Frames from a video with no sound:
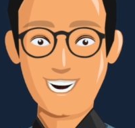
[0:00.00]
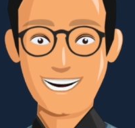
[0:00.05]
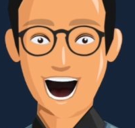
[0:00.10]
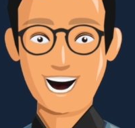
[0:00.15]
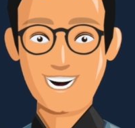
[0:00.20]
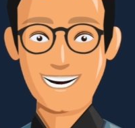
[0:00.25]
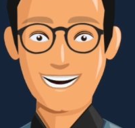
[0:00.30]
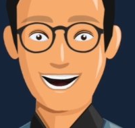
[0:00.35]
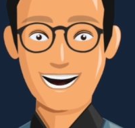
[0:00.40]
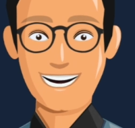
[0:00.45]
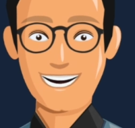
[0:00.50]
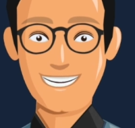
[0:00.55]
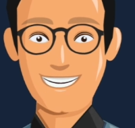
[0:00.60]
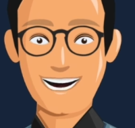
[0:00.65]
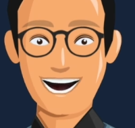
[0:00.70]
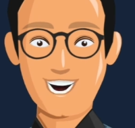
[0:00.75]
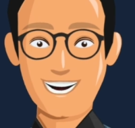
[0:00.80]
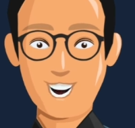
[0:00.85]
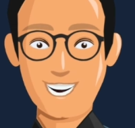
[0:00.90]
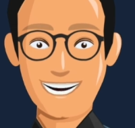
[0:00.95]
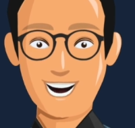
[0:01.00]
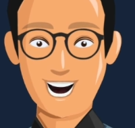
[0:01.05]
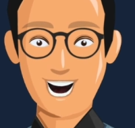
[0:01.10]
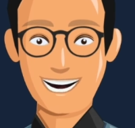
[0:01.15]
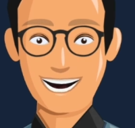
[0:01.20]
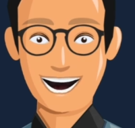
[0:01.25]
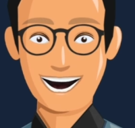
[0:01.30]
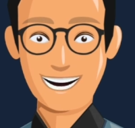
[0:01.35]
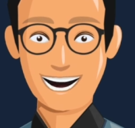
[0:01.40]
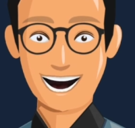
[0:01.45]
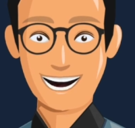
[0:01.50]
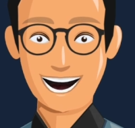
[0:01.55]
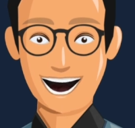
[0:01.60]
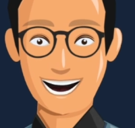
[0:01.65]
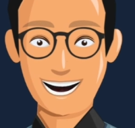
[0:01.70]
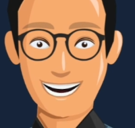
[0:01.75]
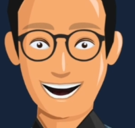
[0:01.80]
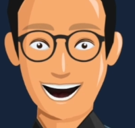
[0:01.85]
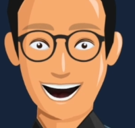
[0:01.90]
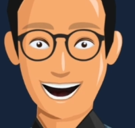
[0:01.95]
content, which comprises
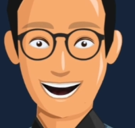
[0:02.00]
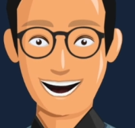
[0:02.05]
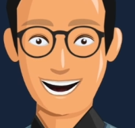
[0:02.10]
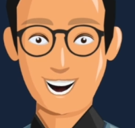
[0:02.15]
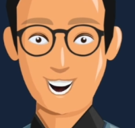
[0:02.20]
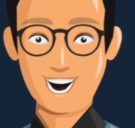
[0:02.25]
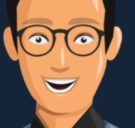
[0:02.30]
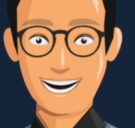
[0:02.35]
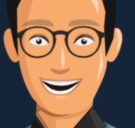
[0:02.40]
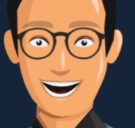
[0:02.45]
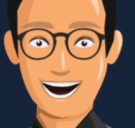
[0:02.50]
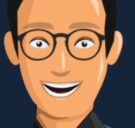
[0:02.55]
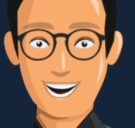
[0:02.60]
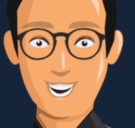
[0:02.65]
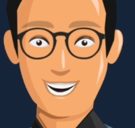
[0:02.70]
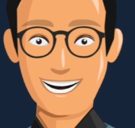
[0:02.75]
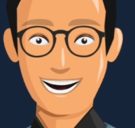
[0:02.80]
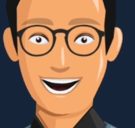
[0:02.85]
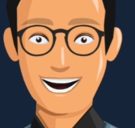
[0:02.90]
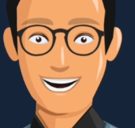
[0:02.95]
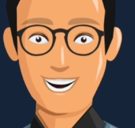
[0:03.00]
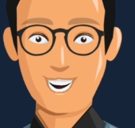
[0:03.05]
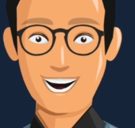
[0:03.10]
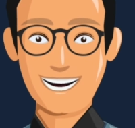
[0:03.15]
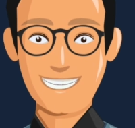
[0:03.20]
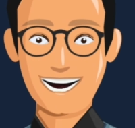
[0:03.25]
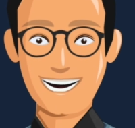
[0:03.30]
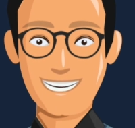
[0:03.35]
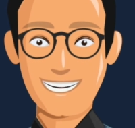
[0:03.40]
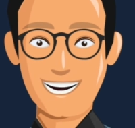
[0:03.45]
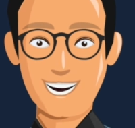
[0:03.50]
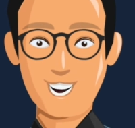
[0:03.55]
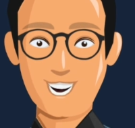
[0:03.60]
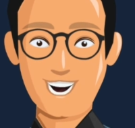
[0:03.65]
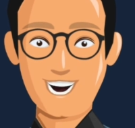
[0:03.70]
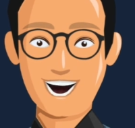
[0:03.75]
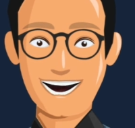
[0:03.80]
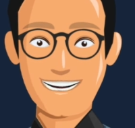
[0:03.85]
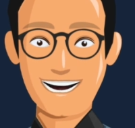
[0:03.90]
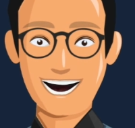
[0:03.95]
updates on social media networks,
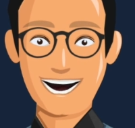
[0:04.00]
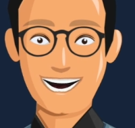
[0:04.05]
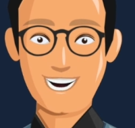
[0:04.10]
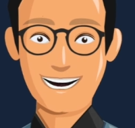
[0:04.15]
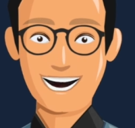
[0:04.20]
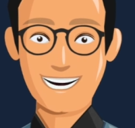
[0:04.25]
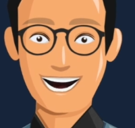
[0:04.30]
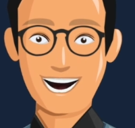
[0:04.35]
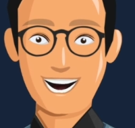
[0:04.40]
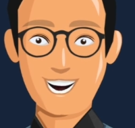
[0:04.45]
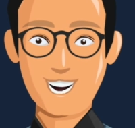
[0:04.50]
such as Facebook and